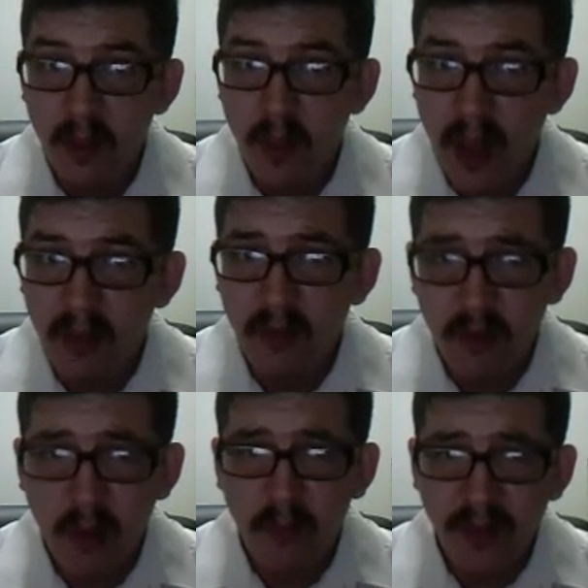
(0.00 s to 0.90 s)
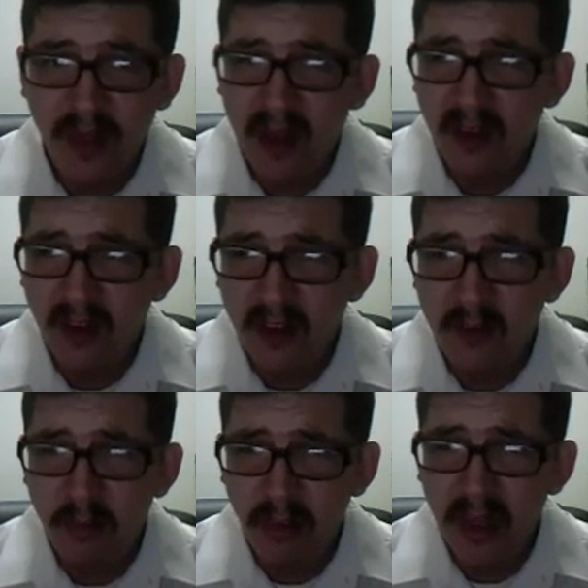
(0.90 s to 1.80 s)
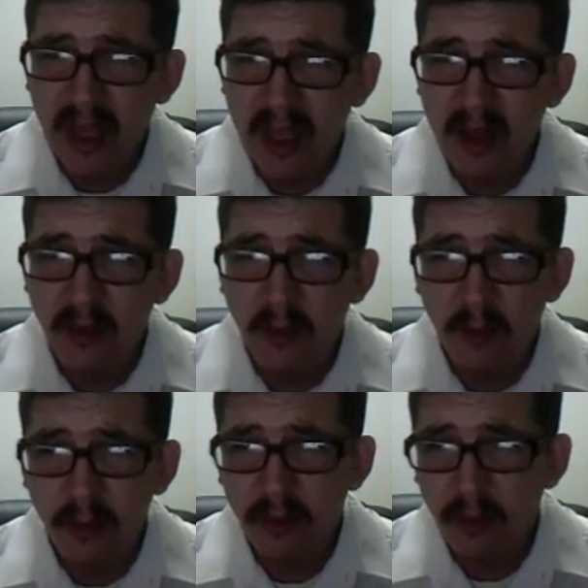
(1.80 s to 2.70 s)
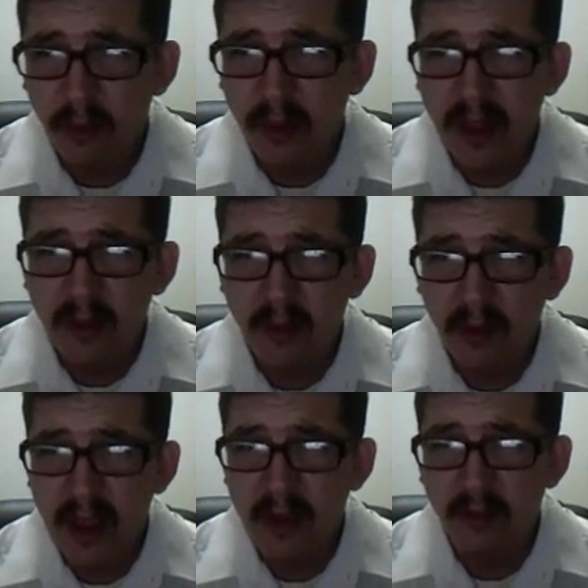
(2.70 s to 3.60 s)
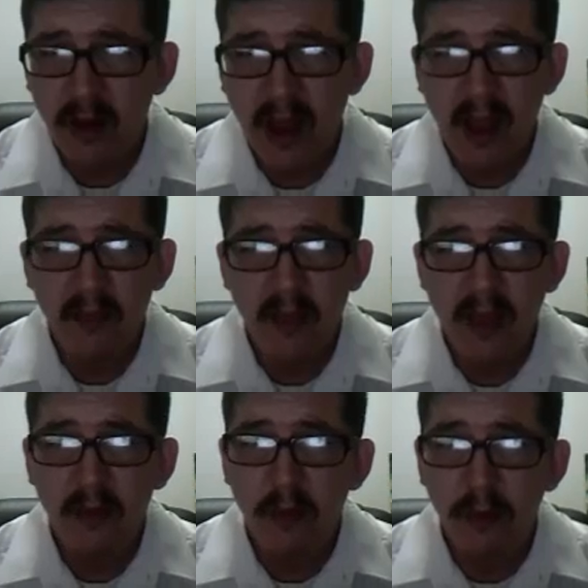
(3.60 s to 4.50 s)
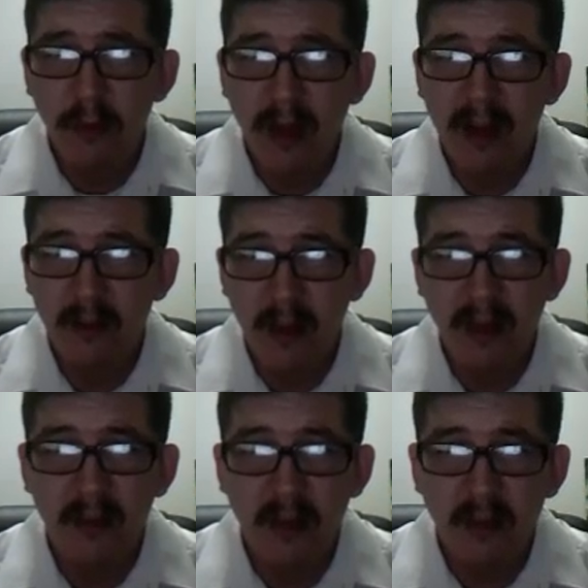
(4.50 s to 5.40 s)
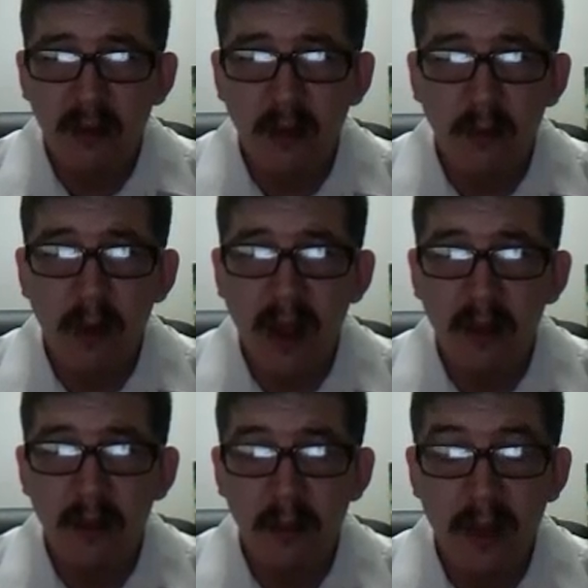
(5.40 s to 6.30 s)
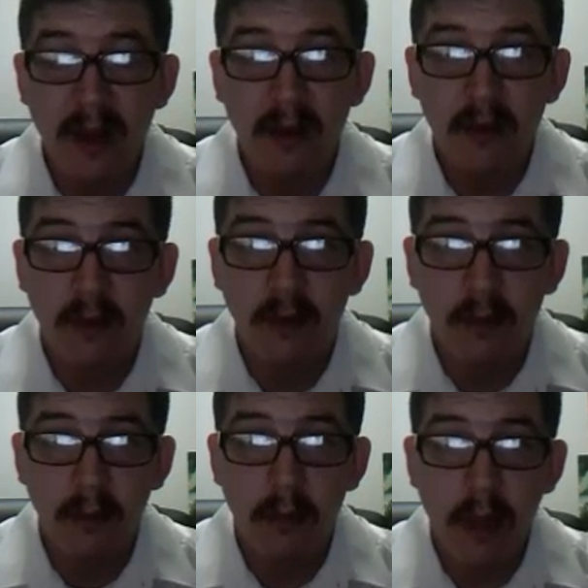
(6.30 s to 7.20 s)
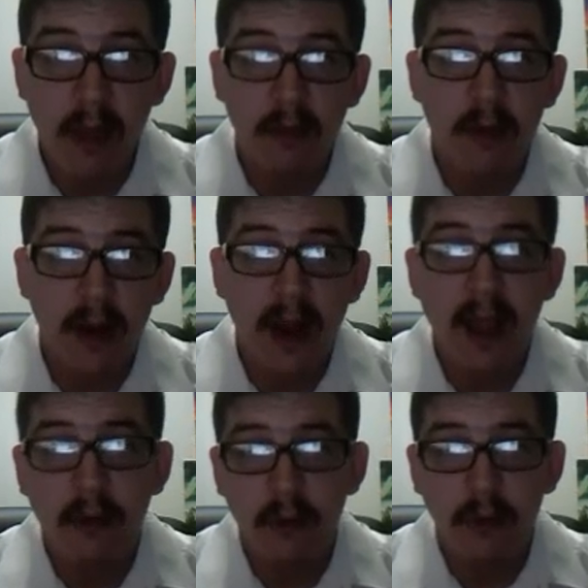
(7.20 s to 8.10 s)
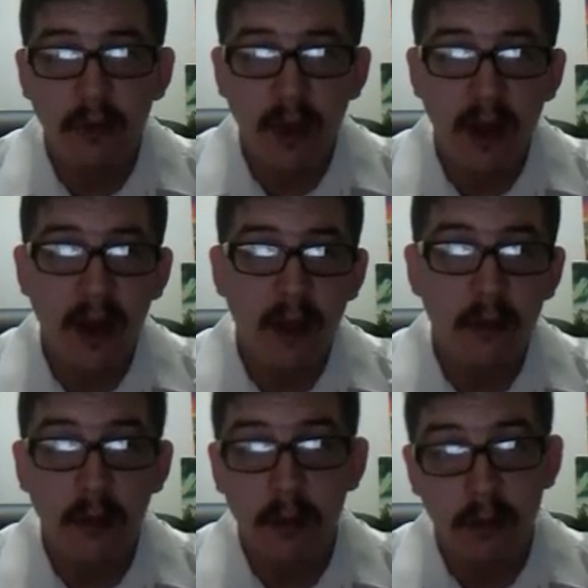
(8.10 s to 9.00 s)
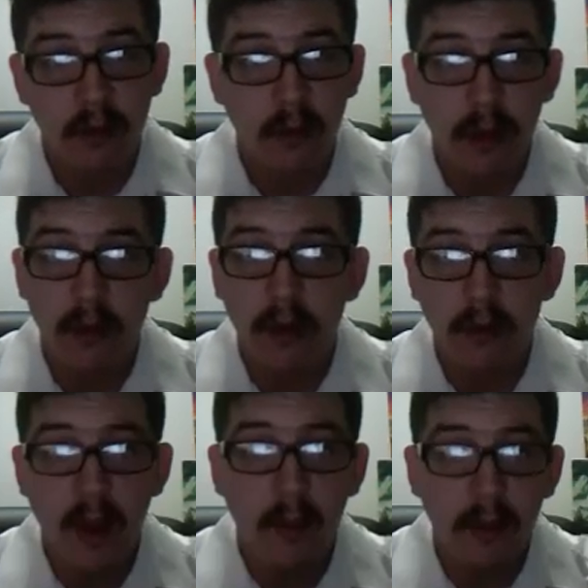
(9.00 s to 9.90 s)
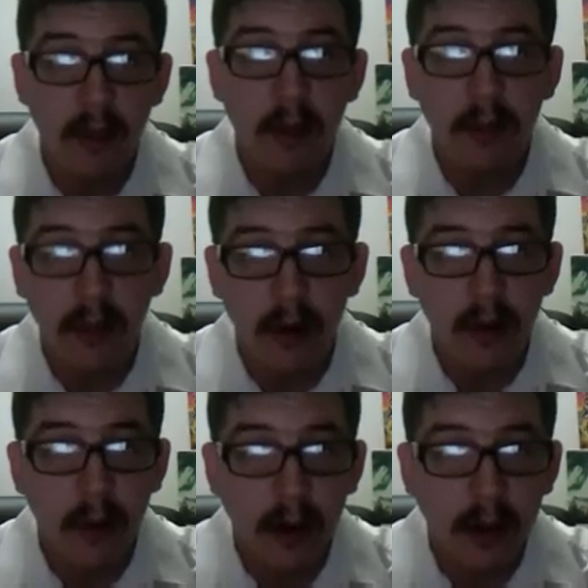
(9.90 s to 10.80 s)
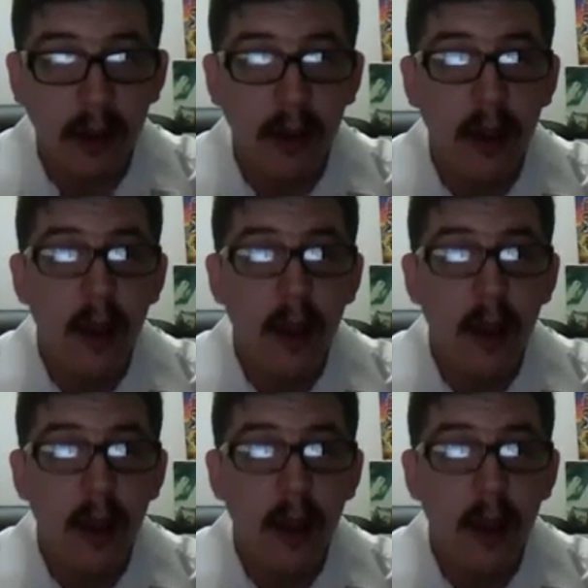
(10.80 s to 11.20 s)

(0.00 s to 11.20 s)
That's something that did play into Swordland's creation as a toolbox-based system rather than being a system based on an actual setting, as some other examples out there in the market.